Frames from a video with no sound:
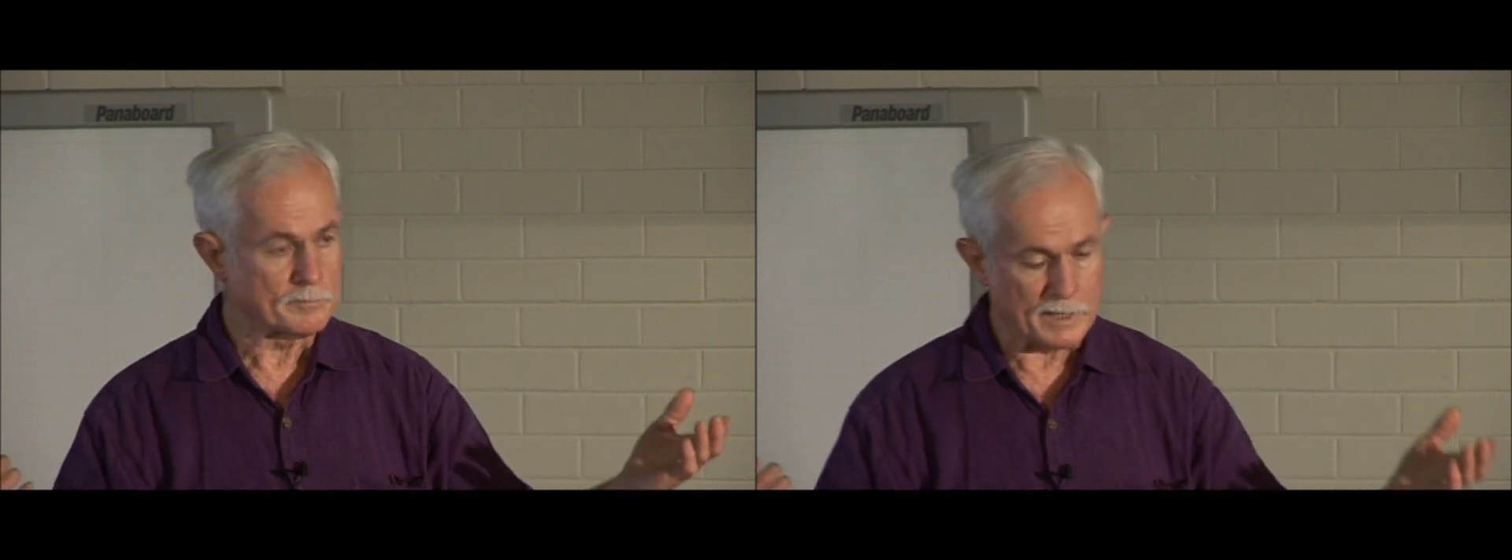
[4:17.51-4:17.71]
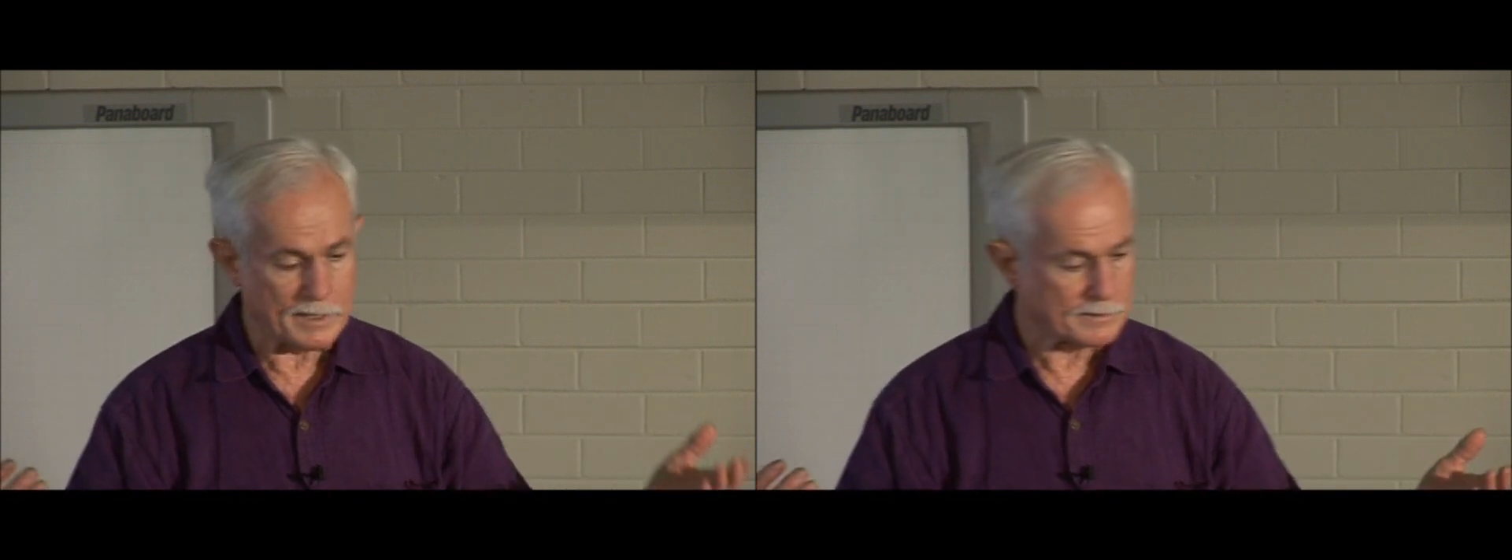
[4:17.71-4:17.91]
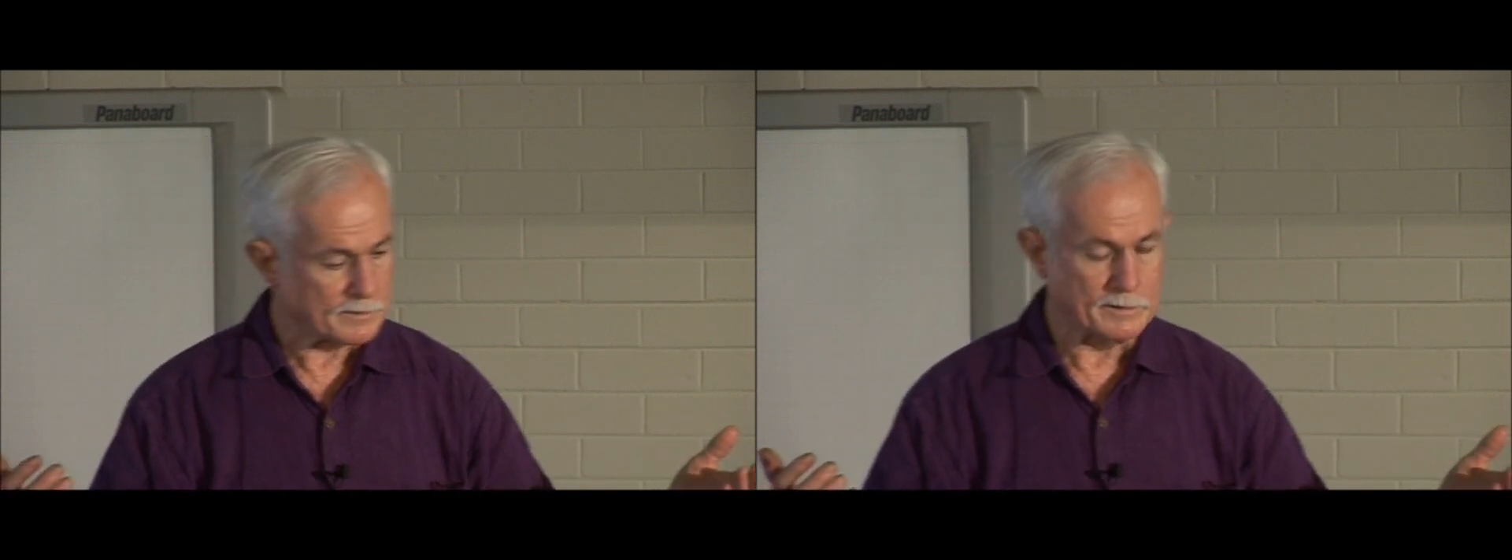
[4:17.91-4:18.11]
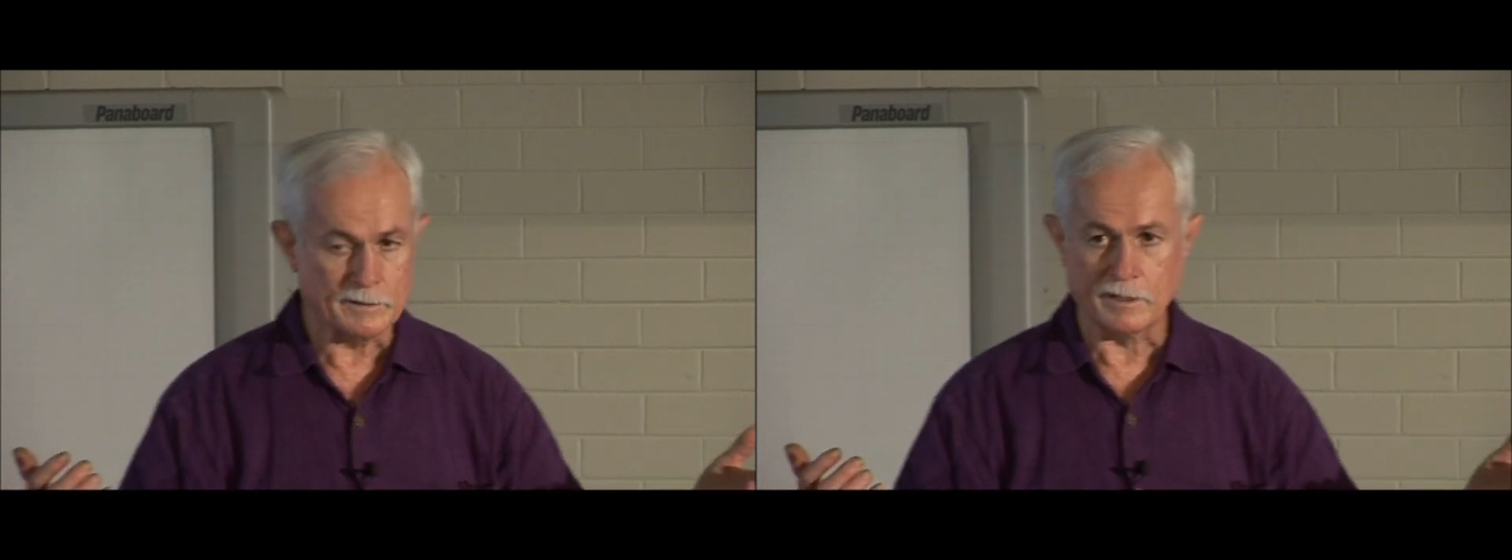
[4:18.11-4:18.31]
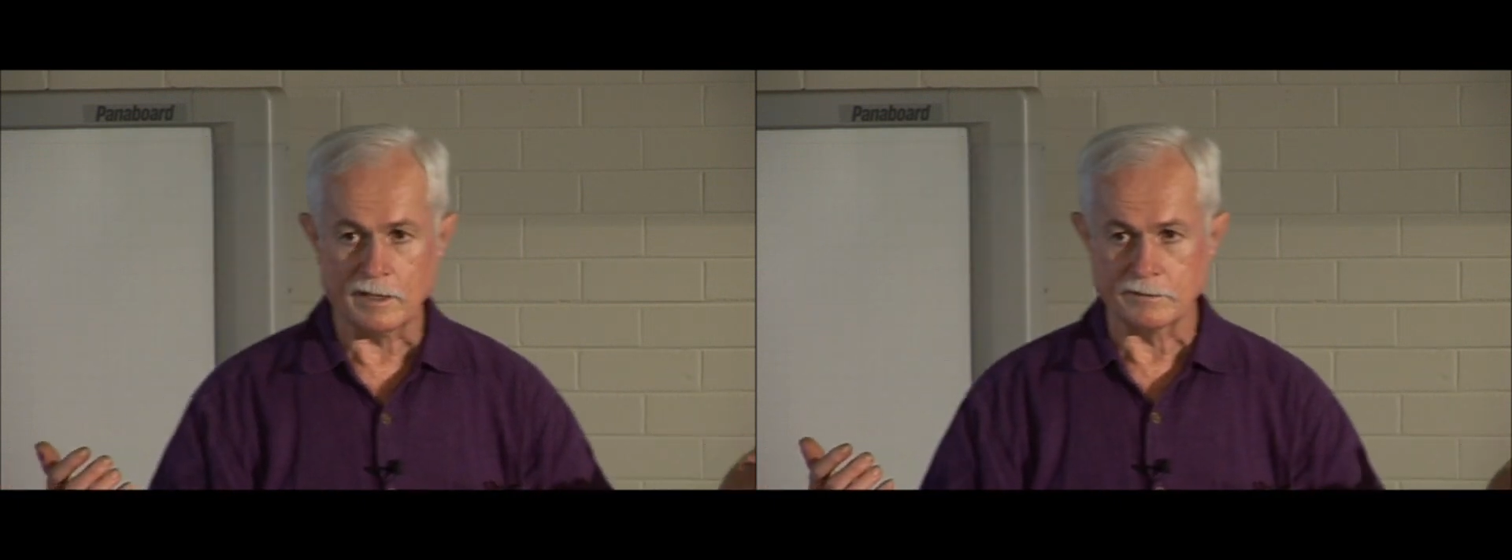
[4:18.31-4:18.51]
abandon
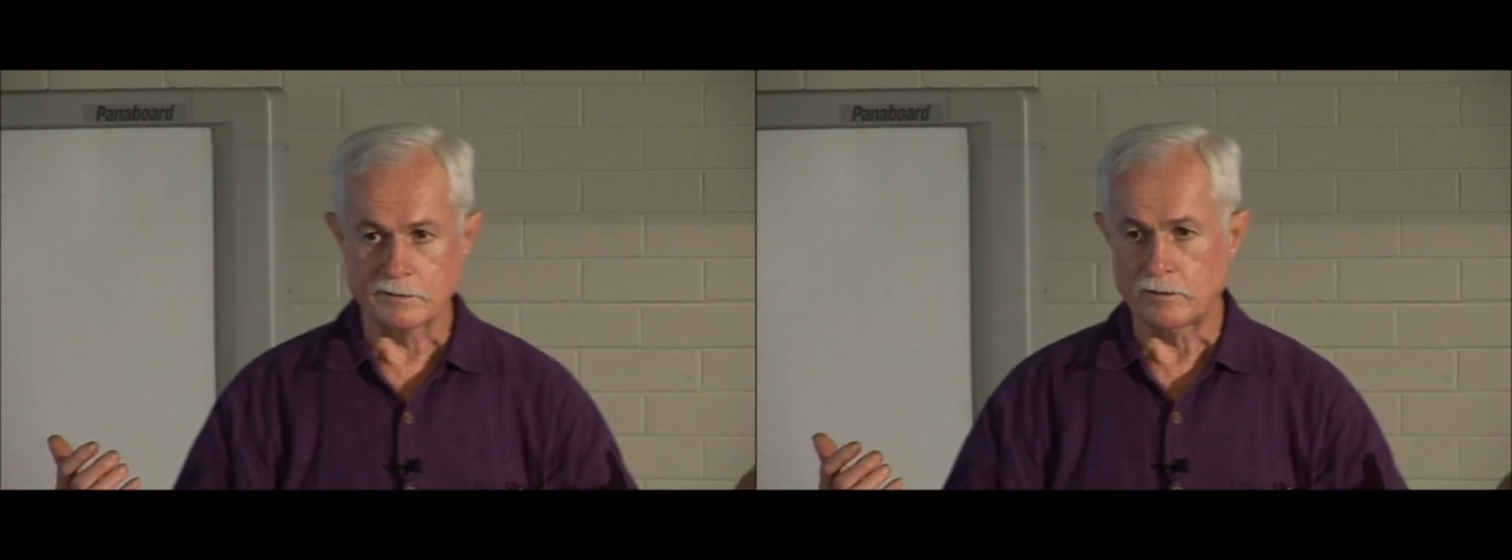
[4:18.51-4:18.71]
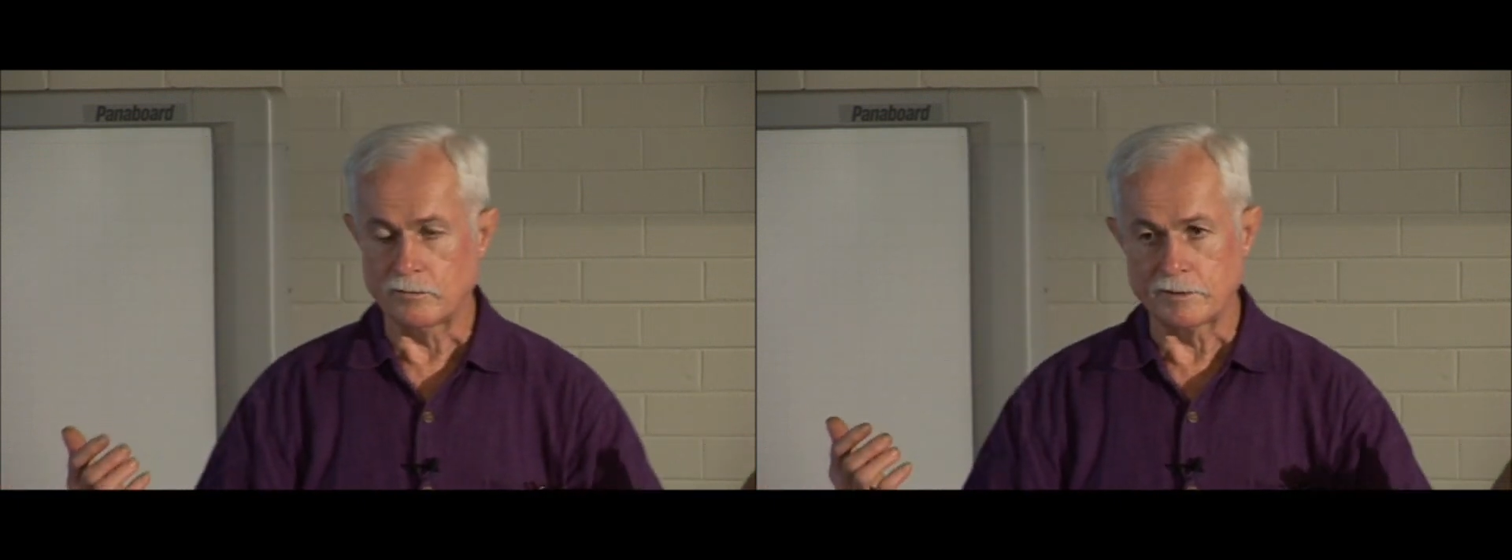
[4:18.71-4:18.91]
and not know